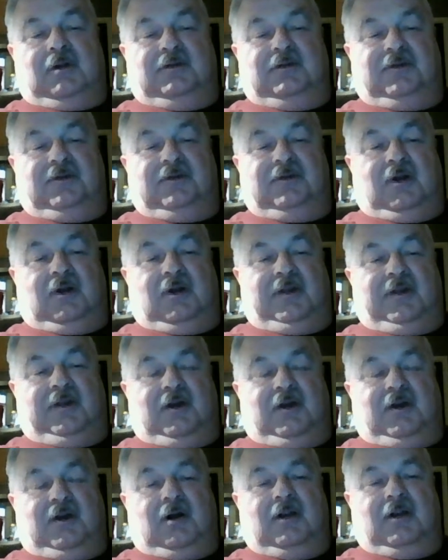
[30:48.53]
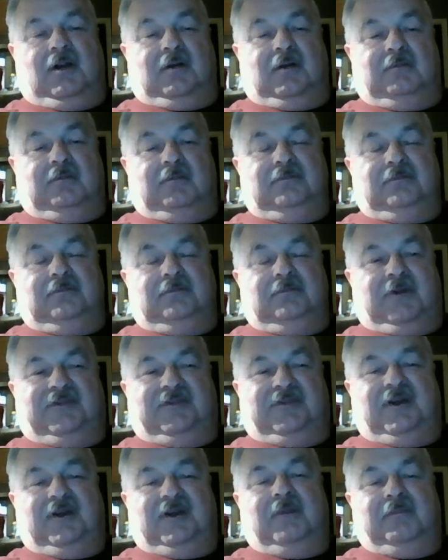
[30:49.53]
So there are
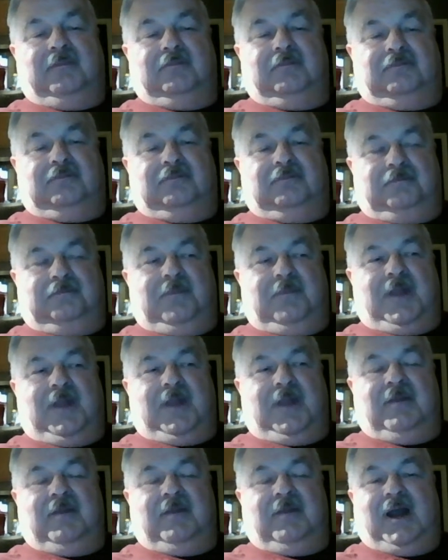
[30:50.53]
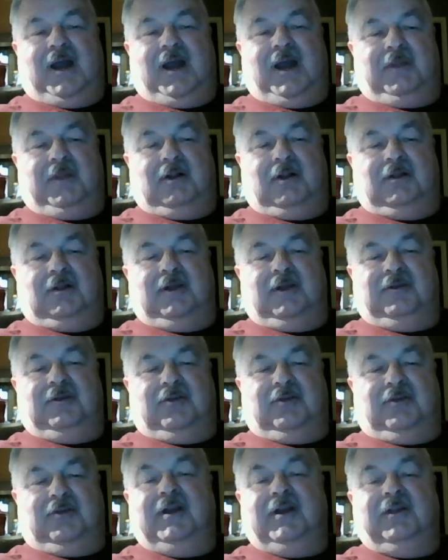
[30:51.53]
some
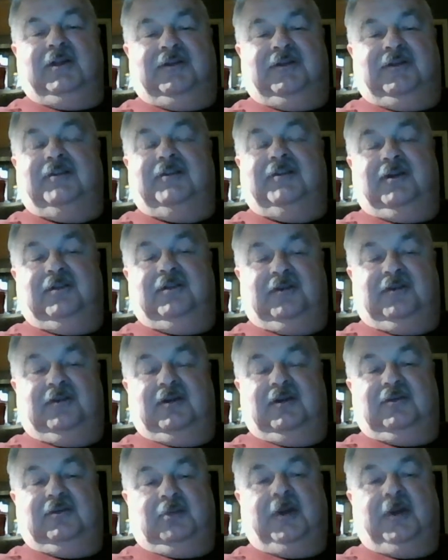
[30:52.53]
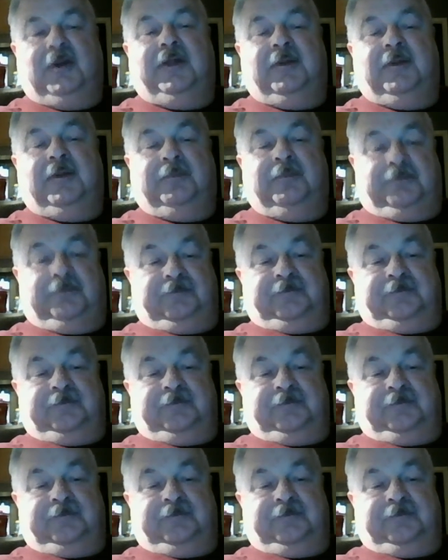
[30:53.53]
incompatibilities or inconsistencies with it.